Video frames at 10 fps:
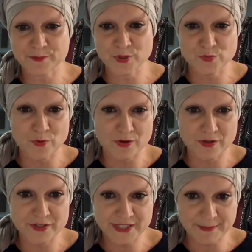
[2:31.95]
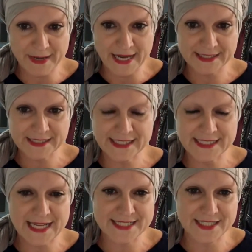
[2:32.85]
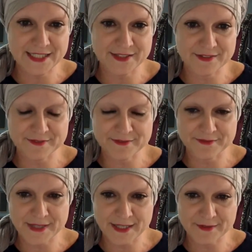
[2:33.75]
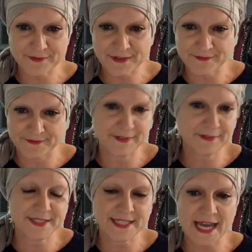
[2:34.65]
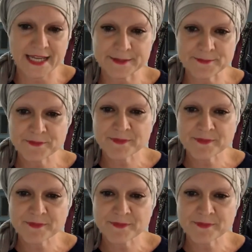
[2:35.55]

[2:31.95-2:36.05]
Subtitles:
post-war Japan in 1959